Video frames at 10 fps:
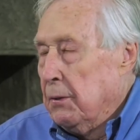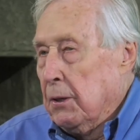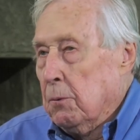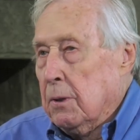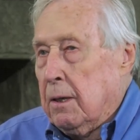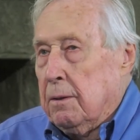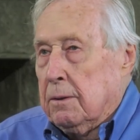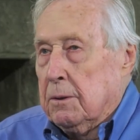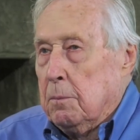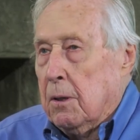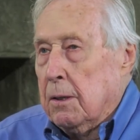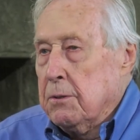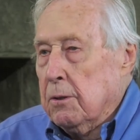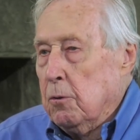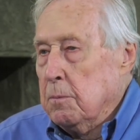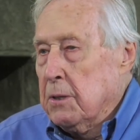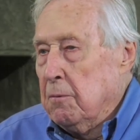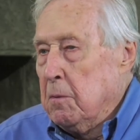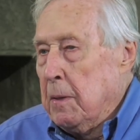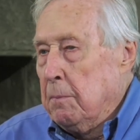There were some larger homes.
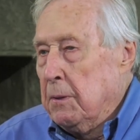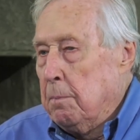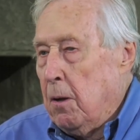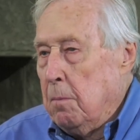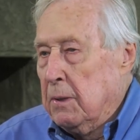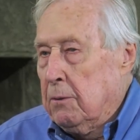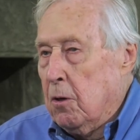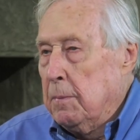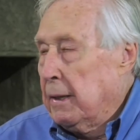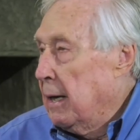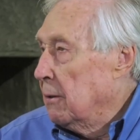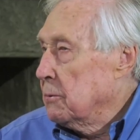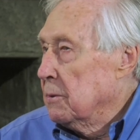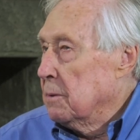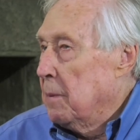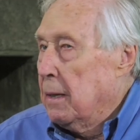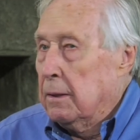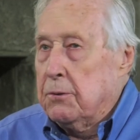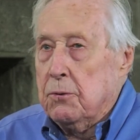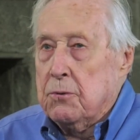I remember the Paul McCormick house was
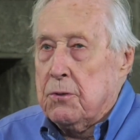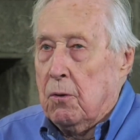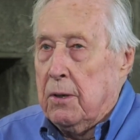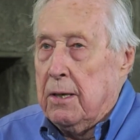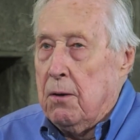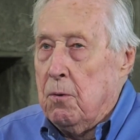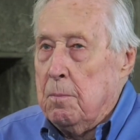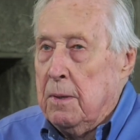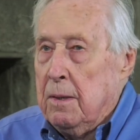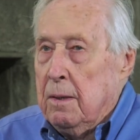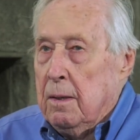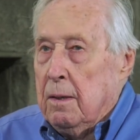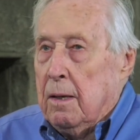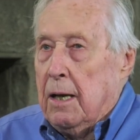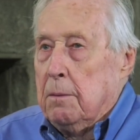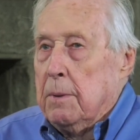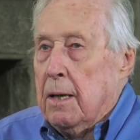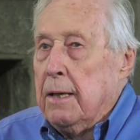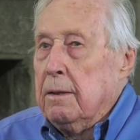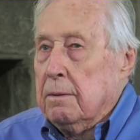about a two-story home, and
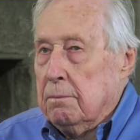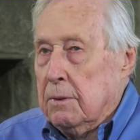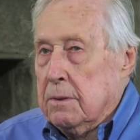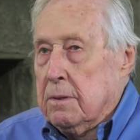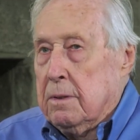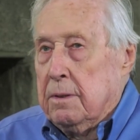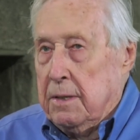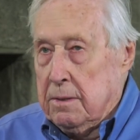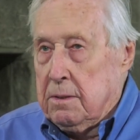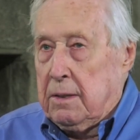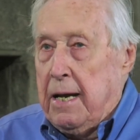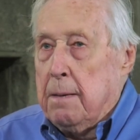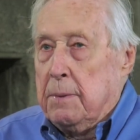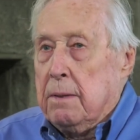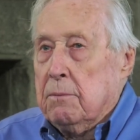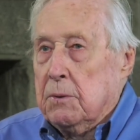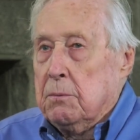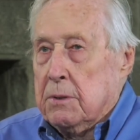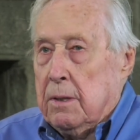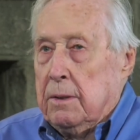behind it was this cabin,
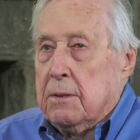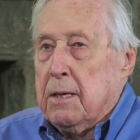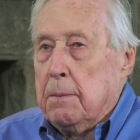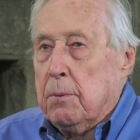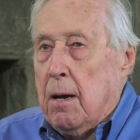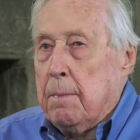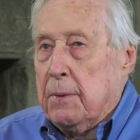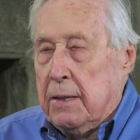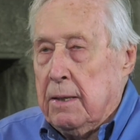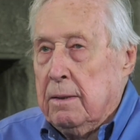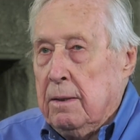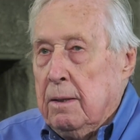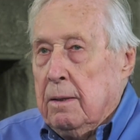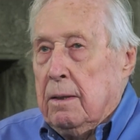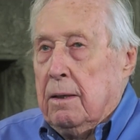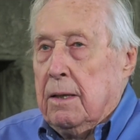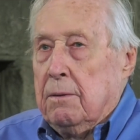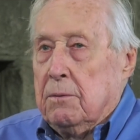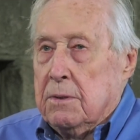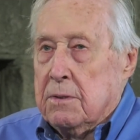which was on the same property.
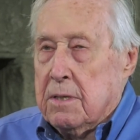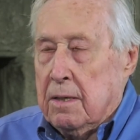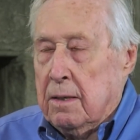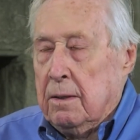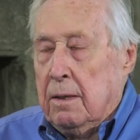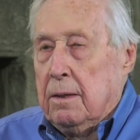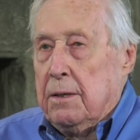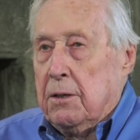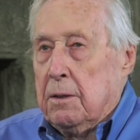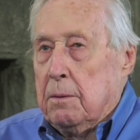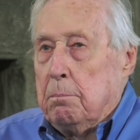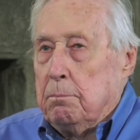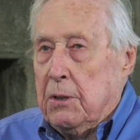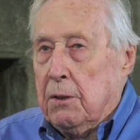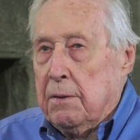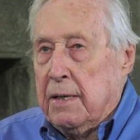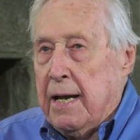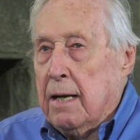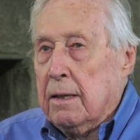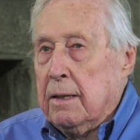And it was near the
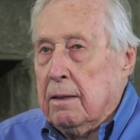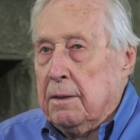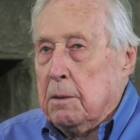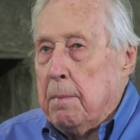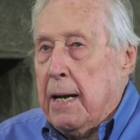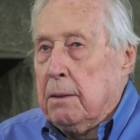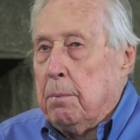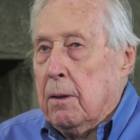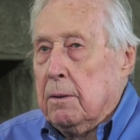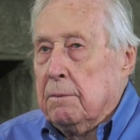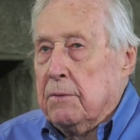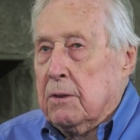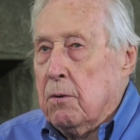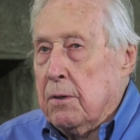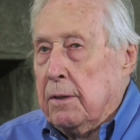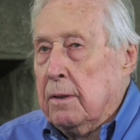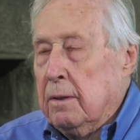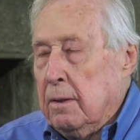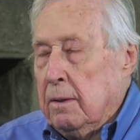alley on the back part of the corner.